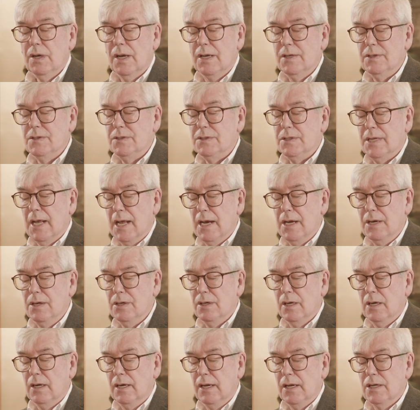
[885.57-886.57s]
as
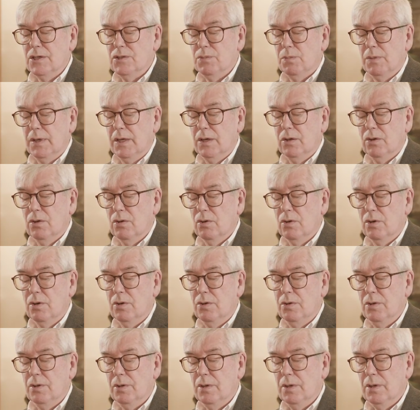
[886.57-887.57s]
tenderly as we
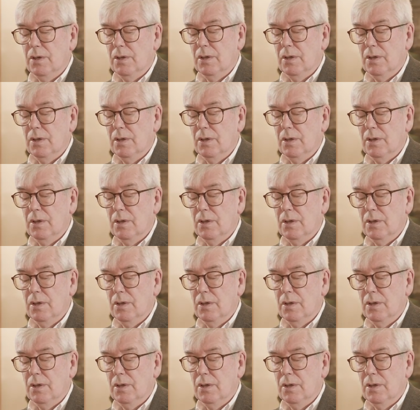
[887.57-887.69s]
could,